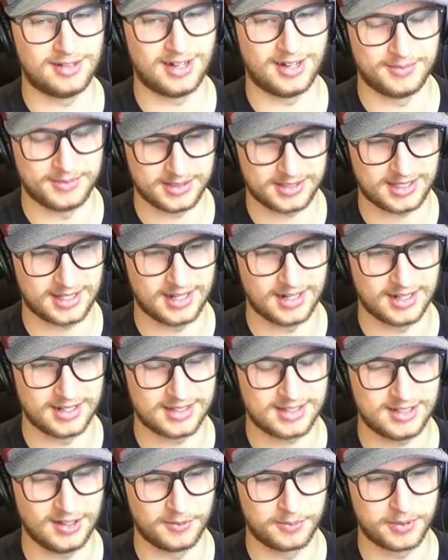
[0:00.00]
no, I'm just kidding.
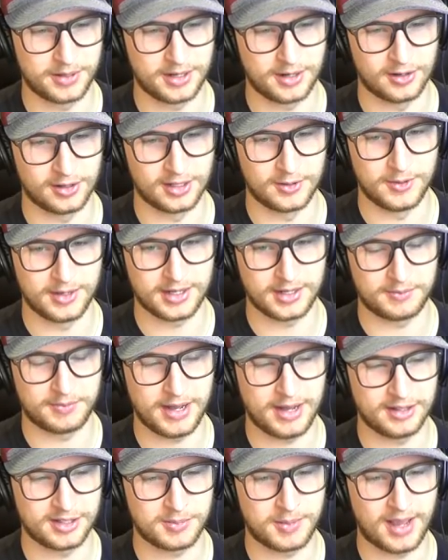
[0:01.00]
It's still pretty early. We could
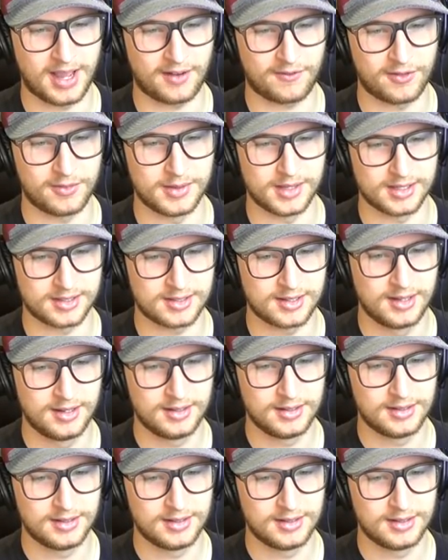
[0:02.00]
bounce back from this.